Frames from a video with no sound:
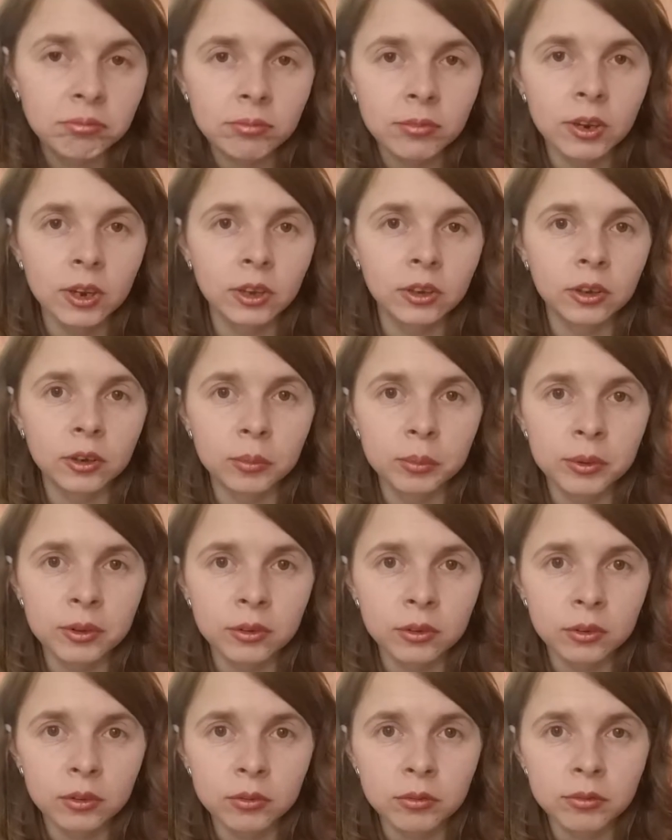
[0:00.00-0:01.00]
little
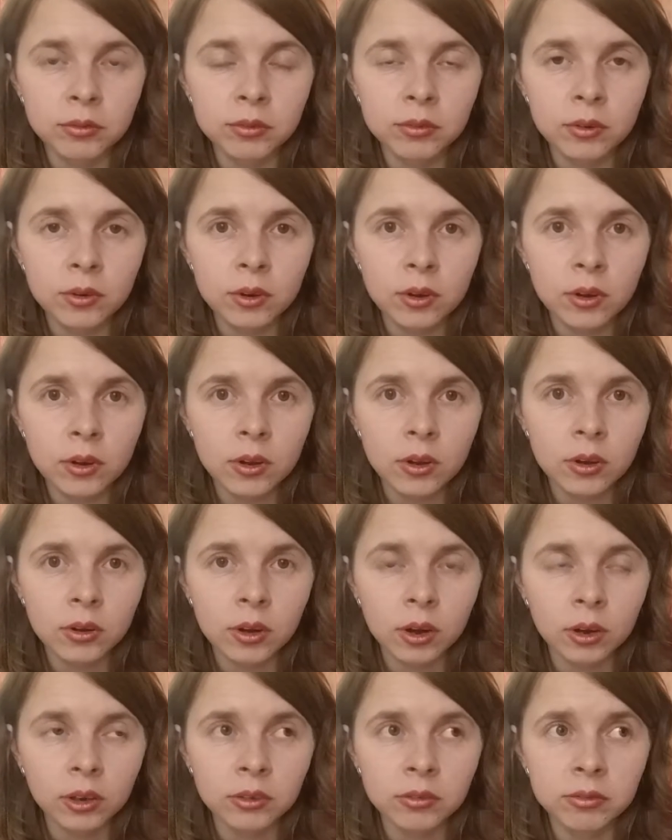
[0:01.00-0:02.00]
piece of
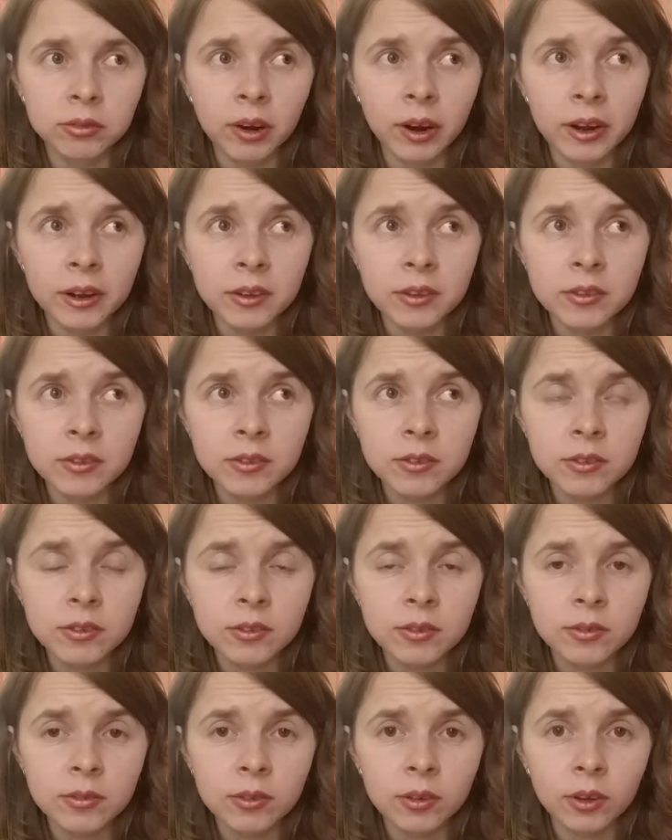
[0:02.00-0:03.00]
advice
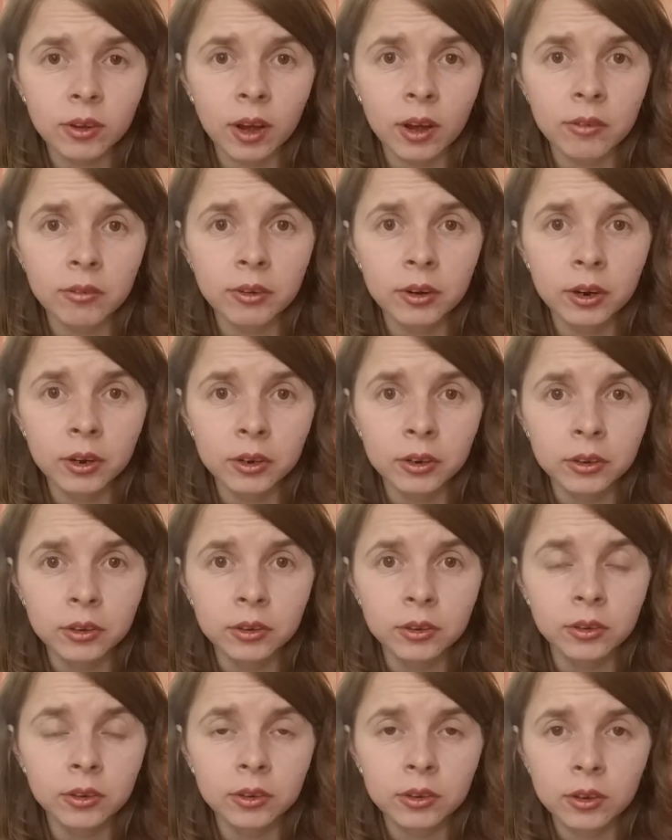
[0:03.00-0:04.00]
I've
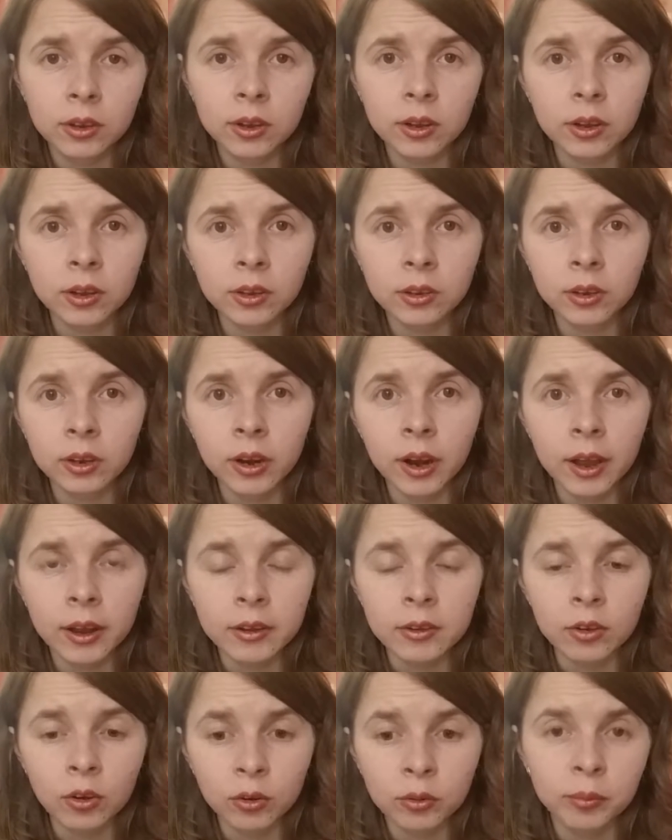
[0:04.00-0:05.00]
learned
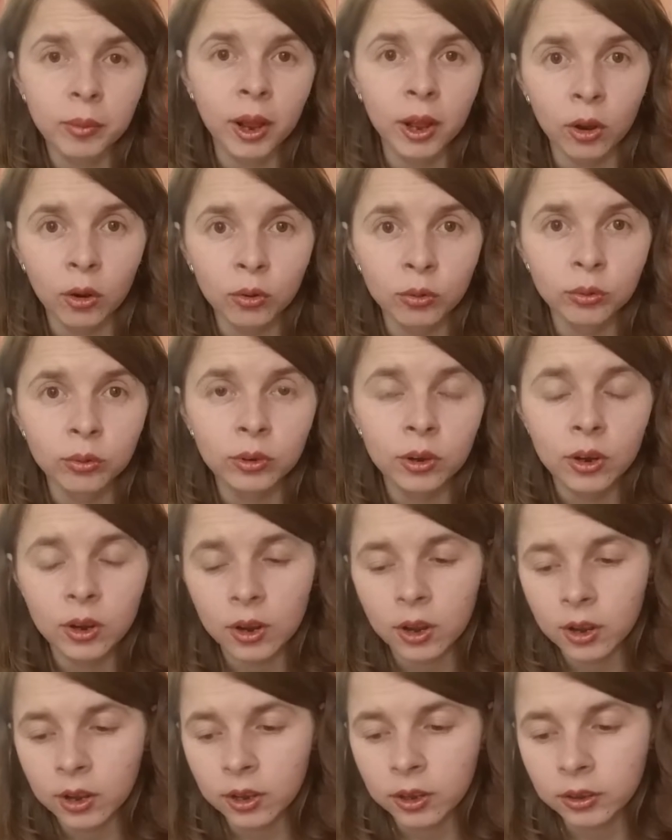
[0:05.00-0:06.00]
on my own
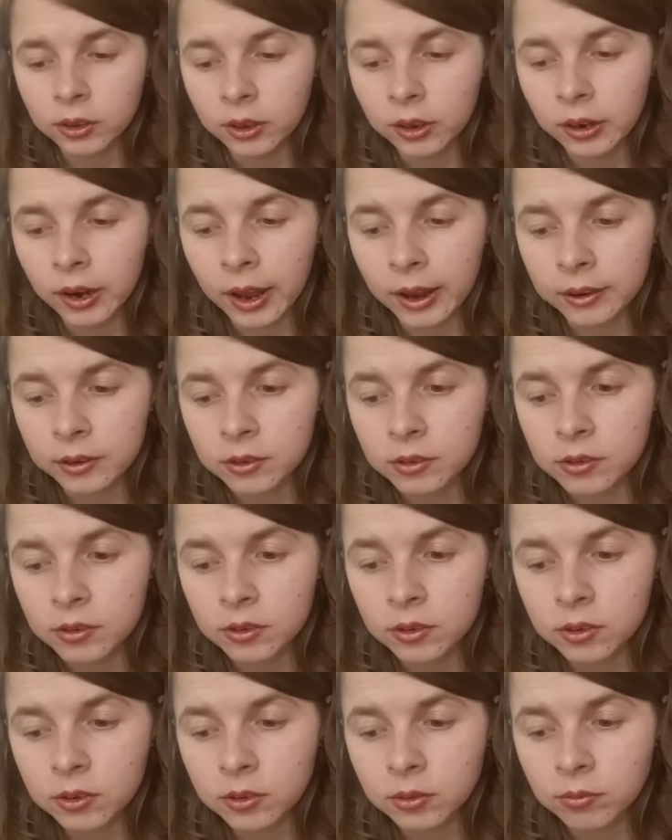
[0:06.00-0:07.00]
in the last
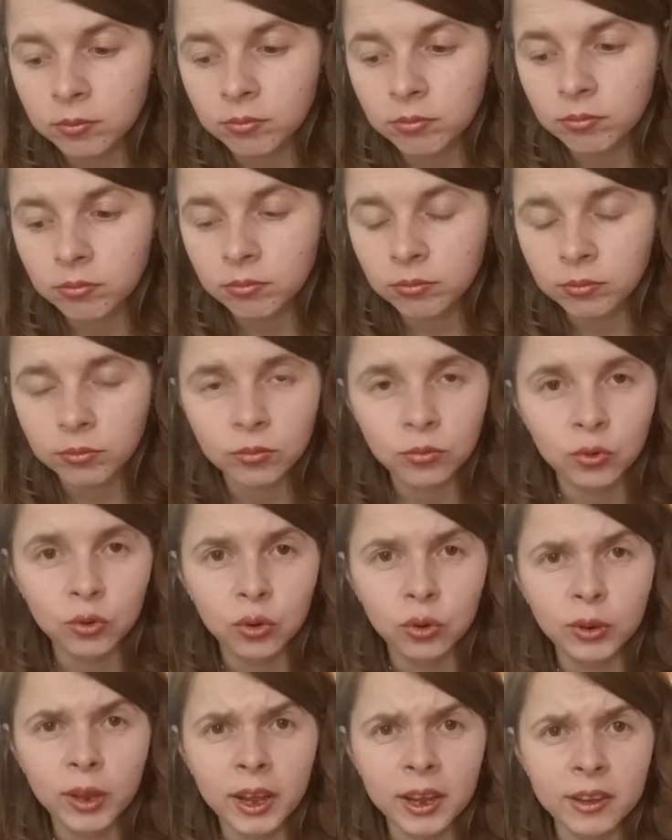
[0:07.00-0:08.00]

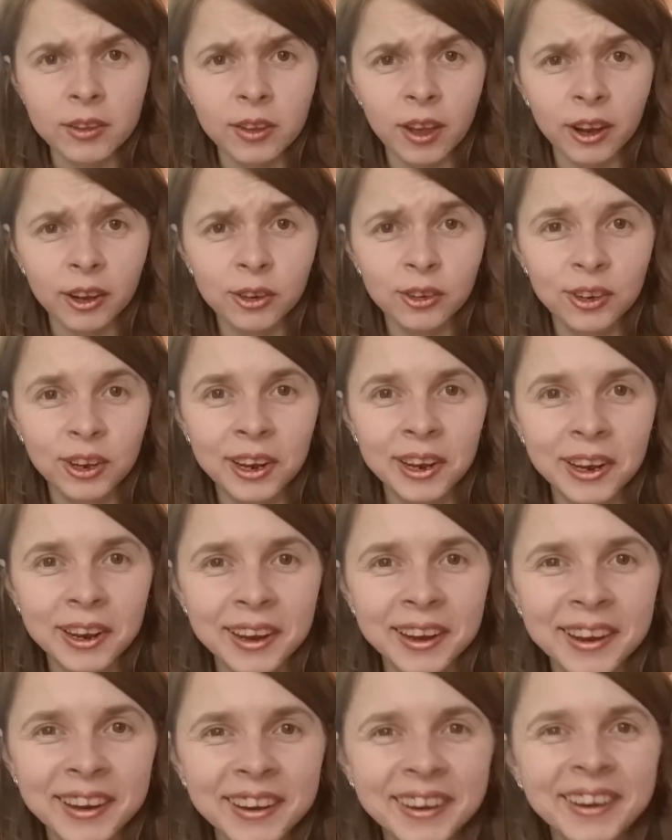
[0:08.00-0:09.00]
few days,
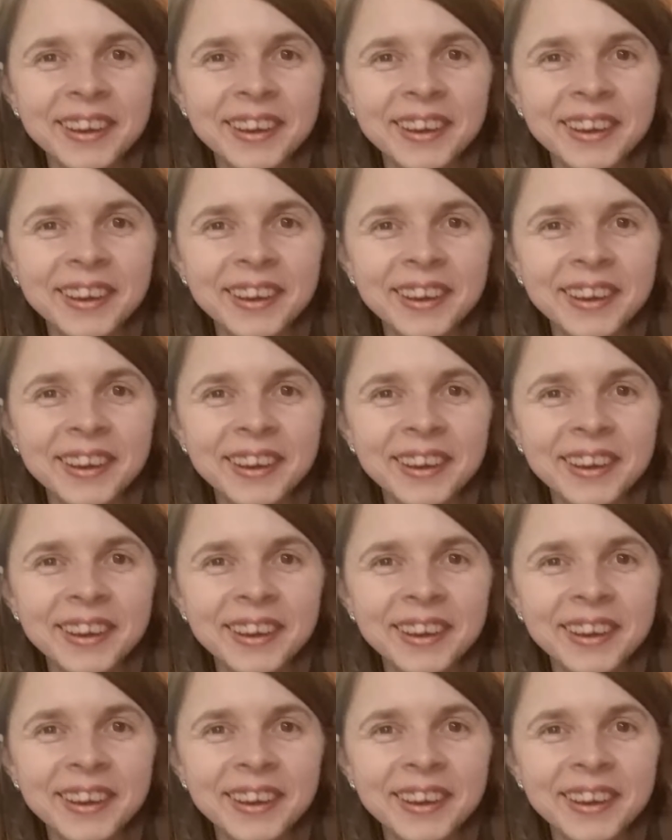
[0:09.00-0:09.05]
actually.